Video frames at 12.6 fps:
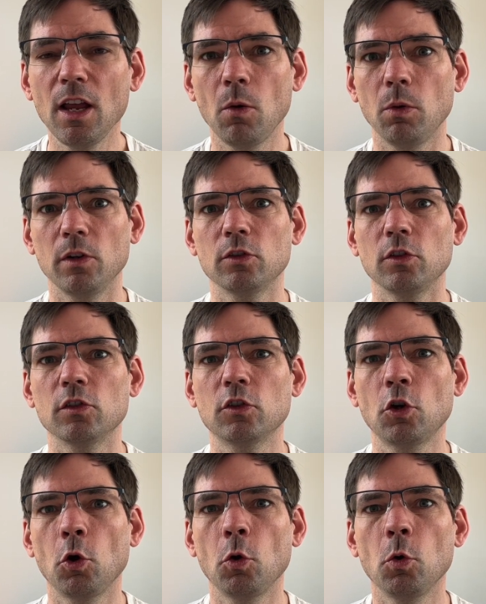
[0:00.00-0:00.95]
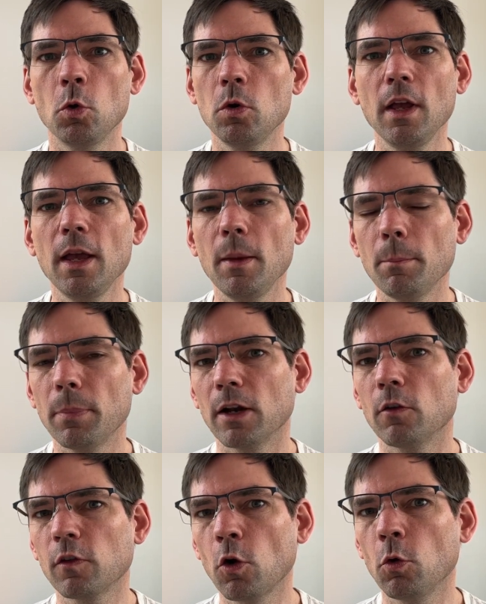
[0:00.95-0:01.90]
which looks cool. But
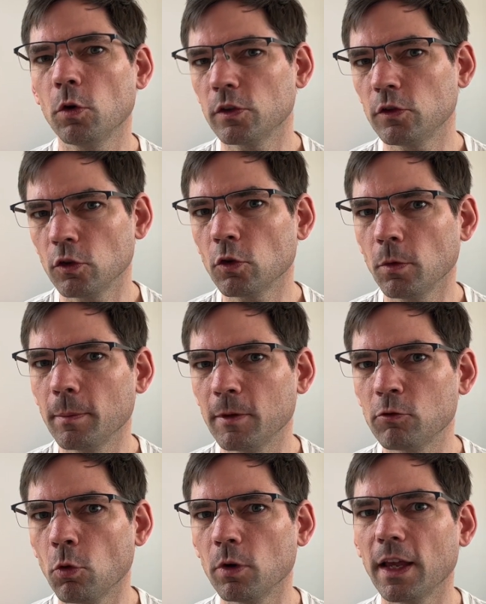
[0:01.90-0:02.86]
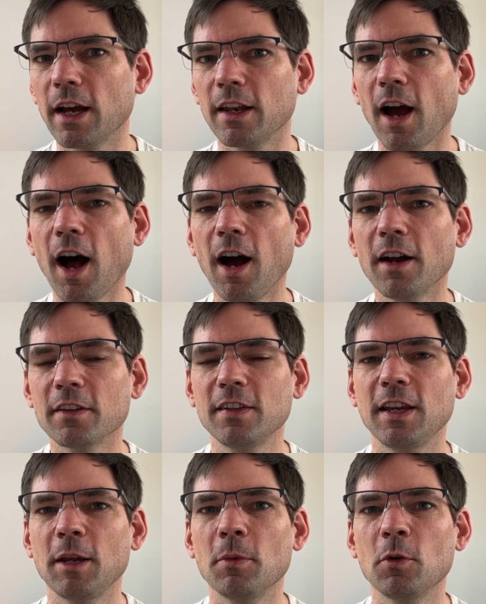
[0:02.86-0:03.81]
of course, you don't want to be rolling that on a hard
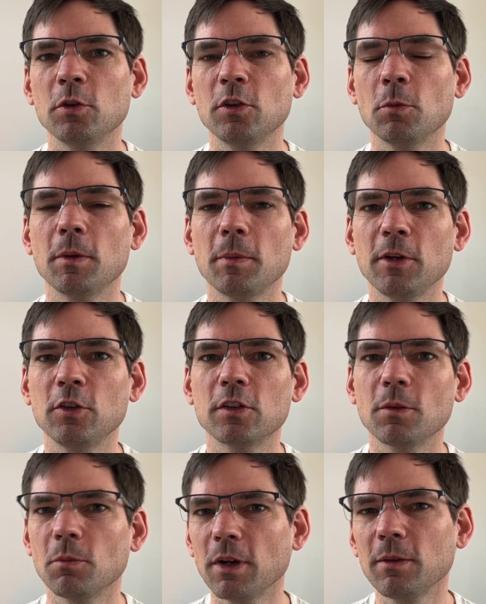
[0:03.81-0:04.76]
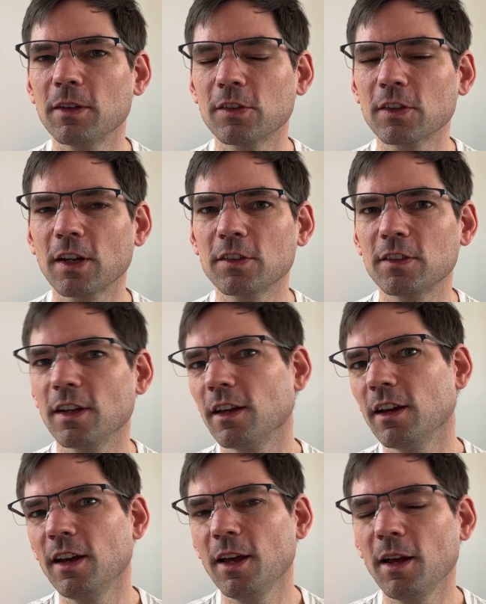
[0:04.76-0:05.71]
table. You want to be using, like we discussed
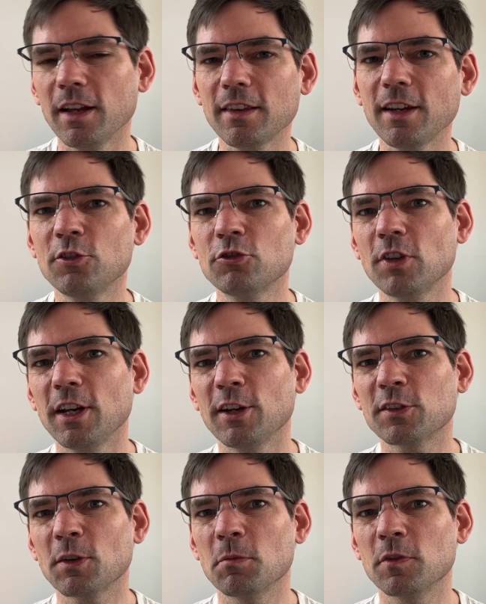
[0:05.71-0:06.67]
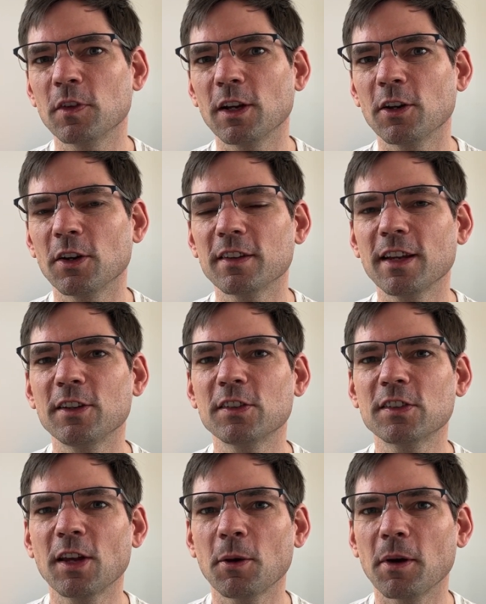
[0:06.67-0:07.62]
earlier, a dice tray or something, or a
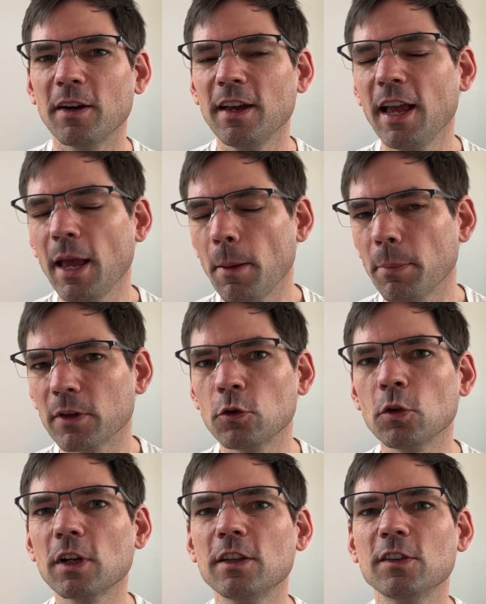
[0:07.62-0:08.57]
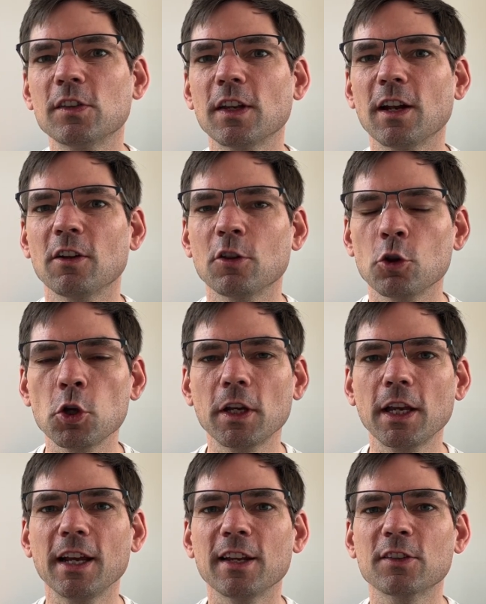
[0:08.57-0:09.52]
dice tower. But do consider
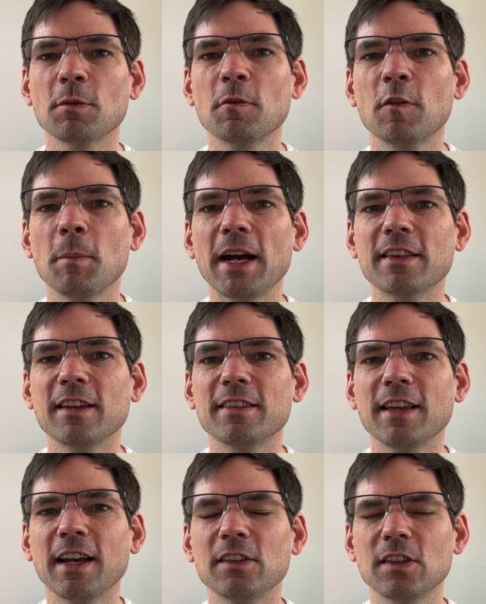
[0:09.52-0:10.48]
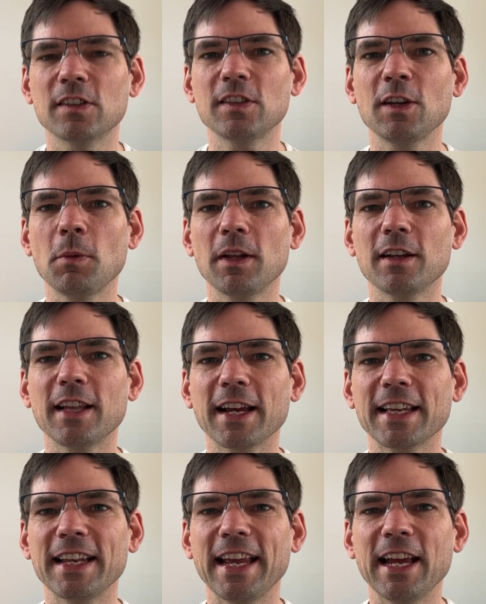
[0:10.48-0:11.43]
looking at some thematic dice and see whether that
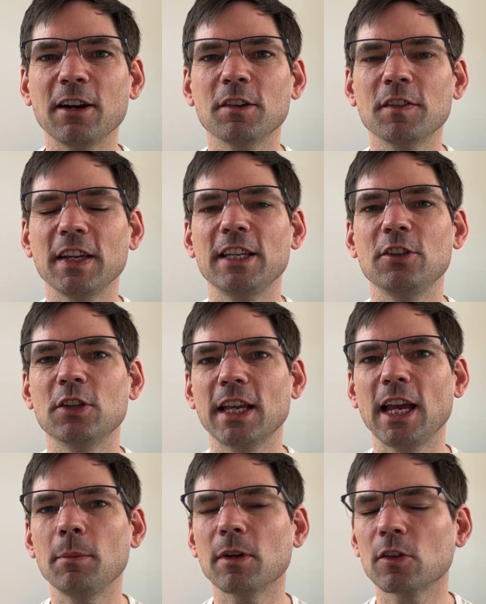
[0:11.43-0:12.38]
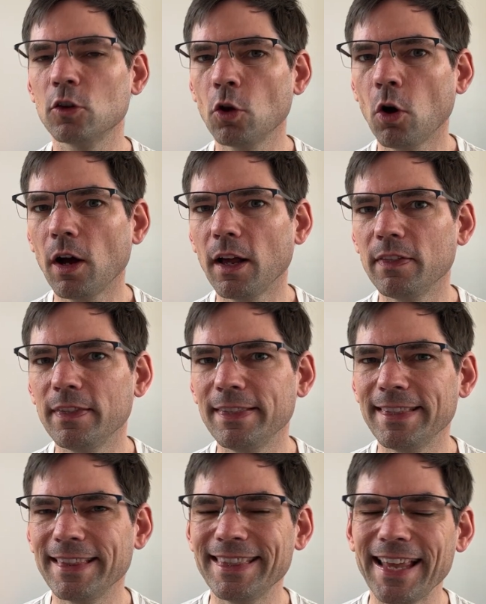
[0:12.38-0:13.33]
can elevate your game. It's not a
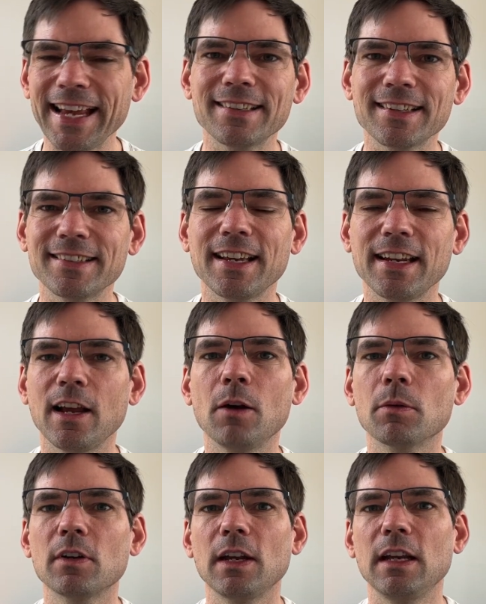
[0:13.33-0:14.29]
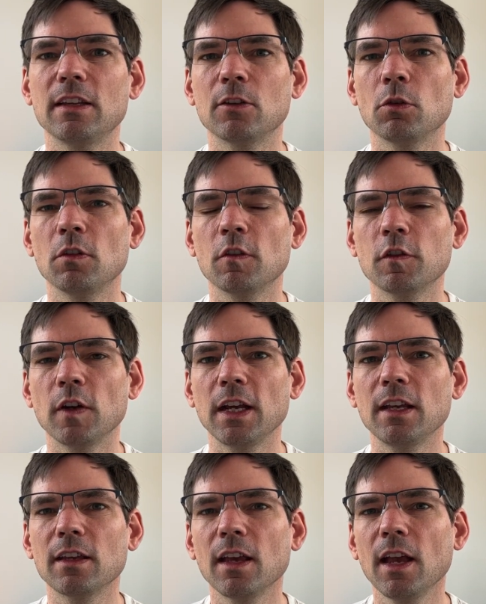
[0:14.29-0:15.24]
necessary upgrade, I don't
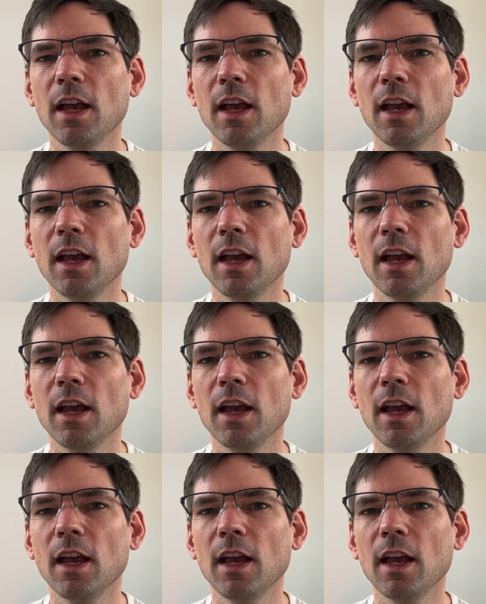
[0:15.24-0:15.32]
think.